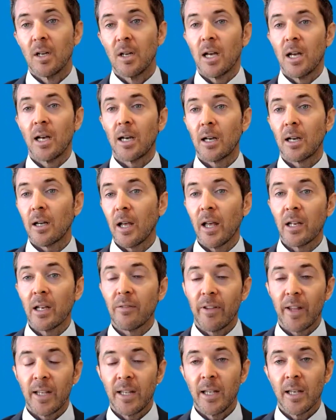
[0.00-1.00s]
and if
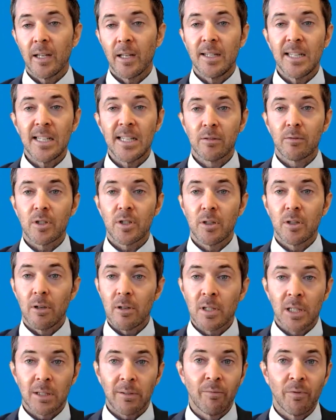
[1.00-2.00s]
they can get decent
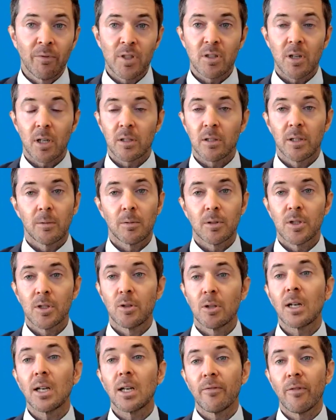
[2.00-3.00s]
returns on infrastructure, they will
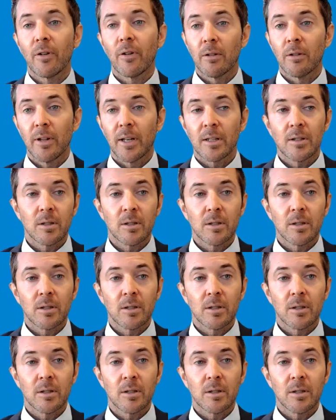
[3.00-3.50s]
certainly follow that.